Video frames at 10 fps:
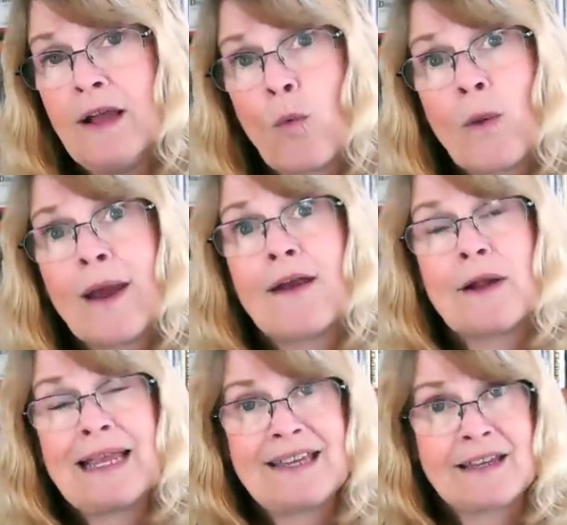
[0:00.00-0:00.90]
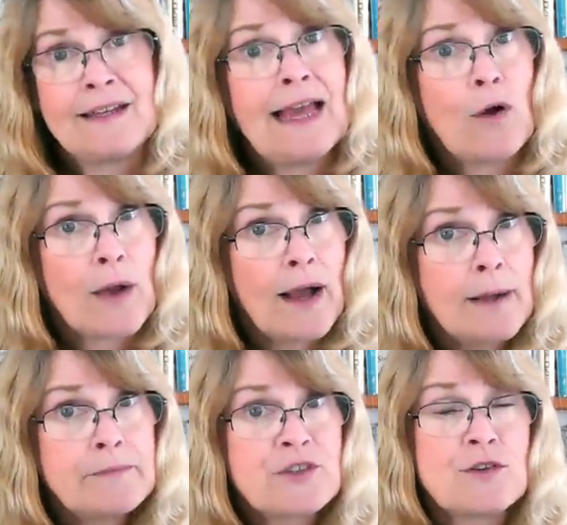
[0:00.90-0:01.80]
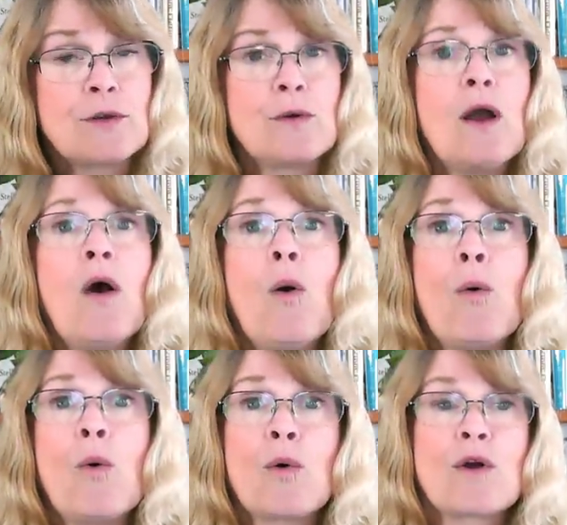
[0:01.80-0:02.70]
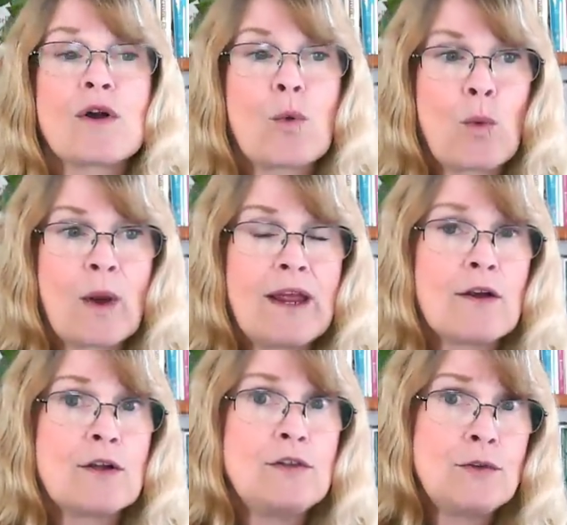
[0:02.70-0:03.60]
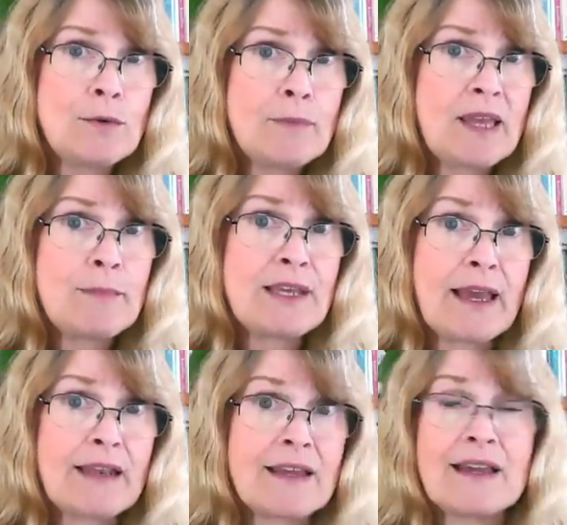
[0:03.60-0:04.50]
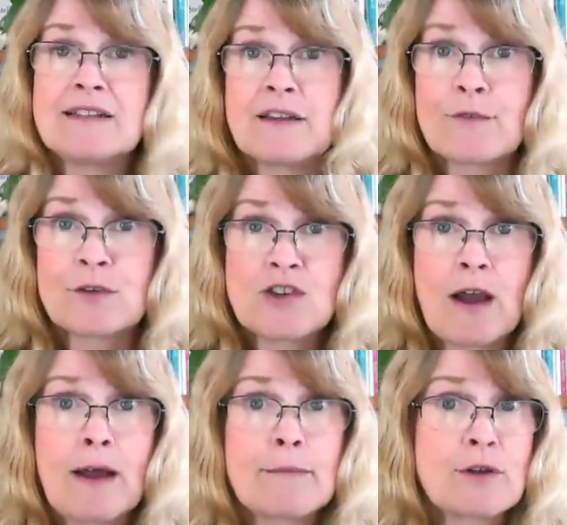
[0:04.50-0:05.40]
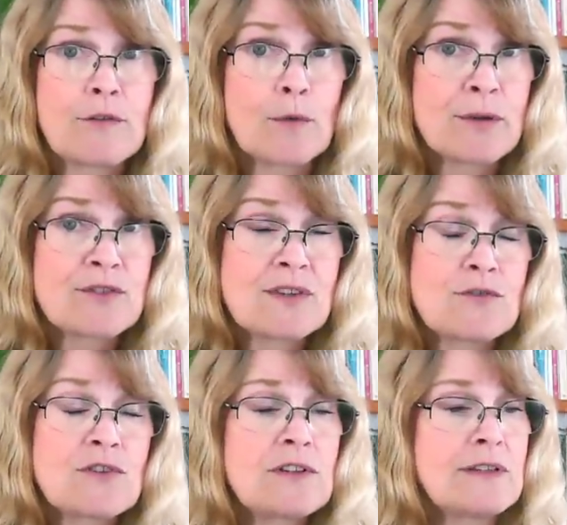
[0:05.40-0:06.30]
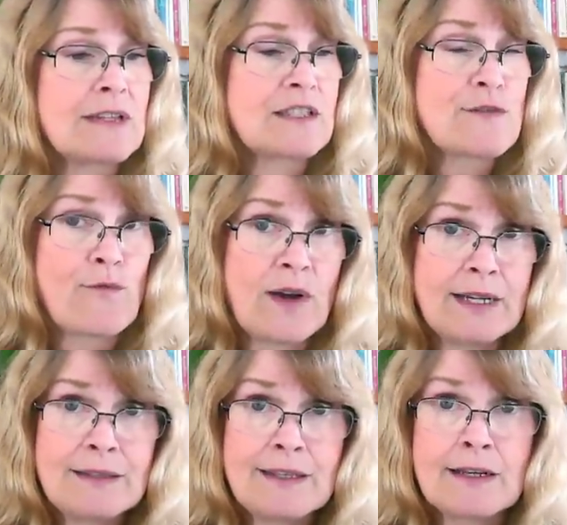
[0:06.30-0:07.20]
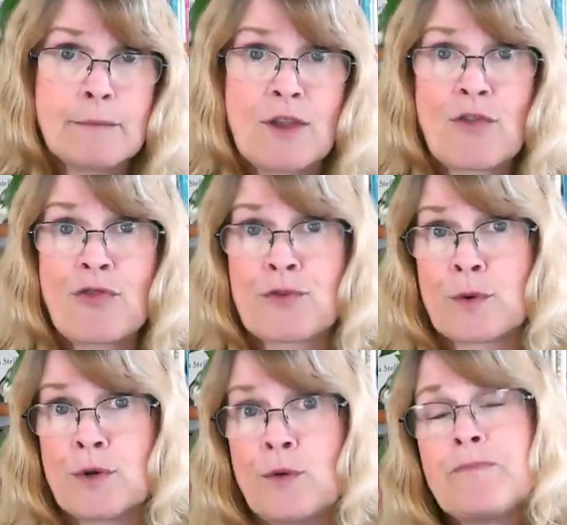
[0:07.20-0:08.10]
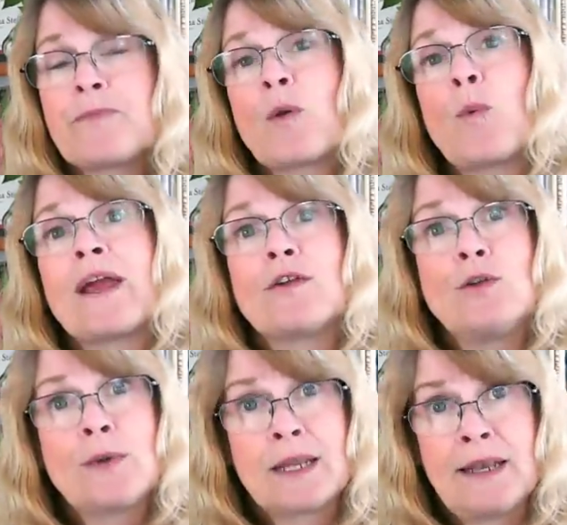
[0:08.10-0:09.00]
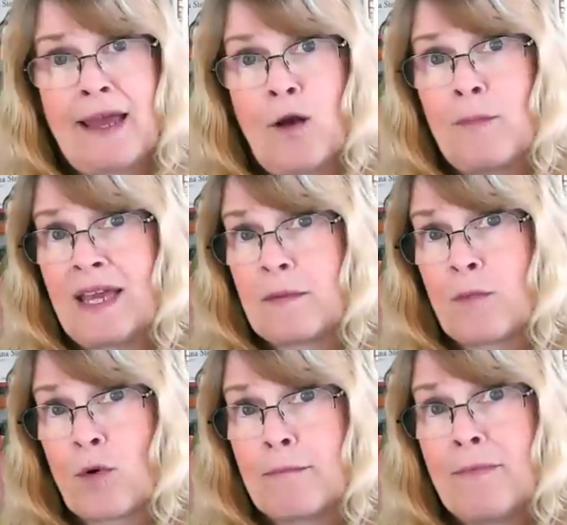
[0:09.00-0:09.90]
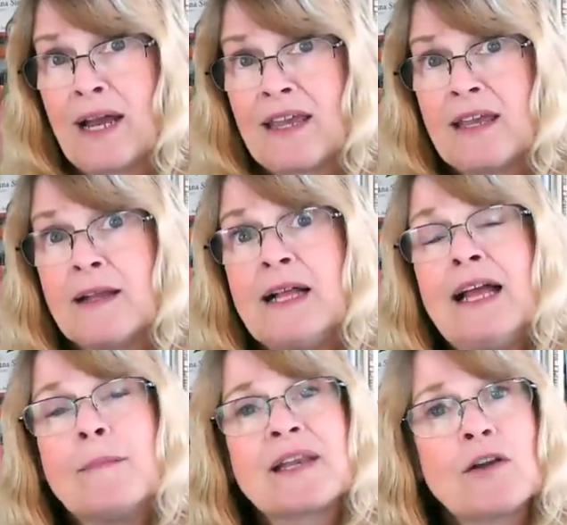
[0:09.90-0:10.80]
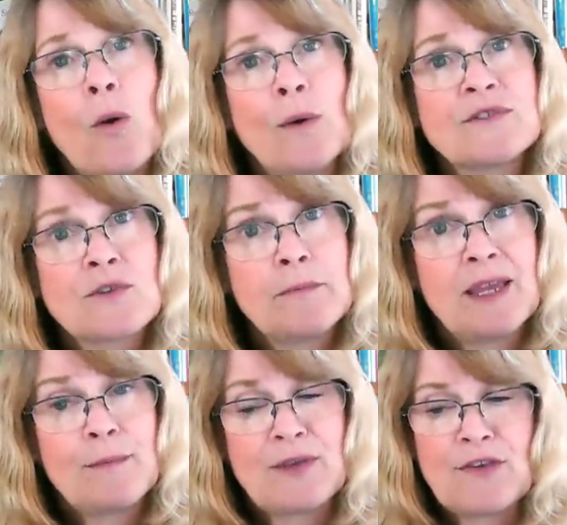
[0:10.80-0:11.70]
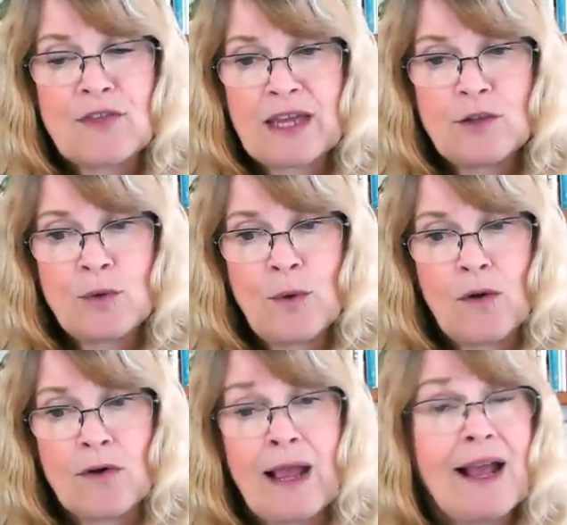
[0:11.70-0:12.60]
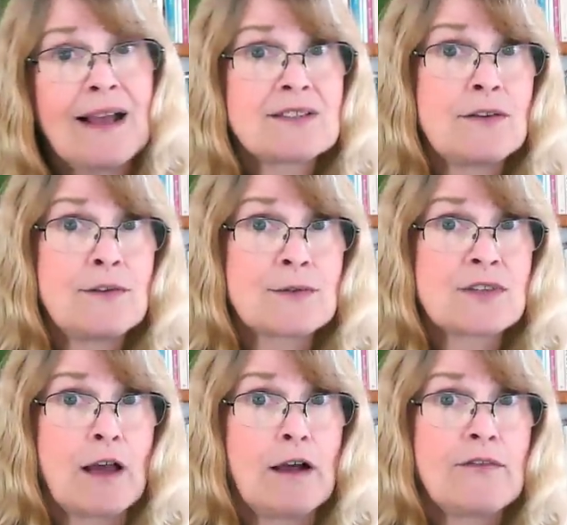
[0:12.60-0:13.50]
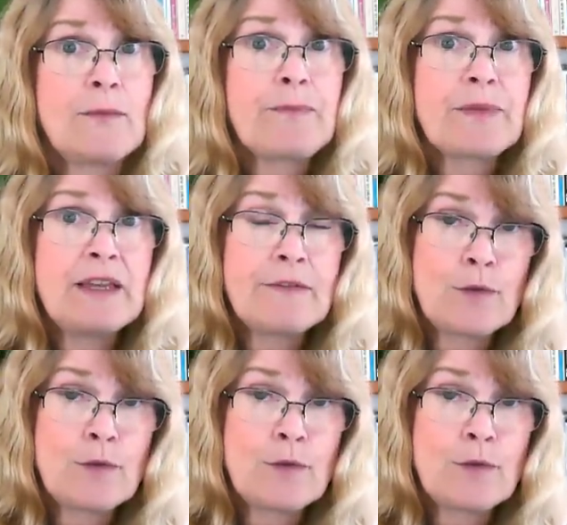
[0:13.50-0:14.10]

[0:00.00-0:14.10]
where it can now come to you, or where you may be getting a different job or different position and that's finally coming through where you can now make more money. But it also may be that you are asking yourself if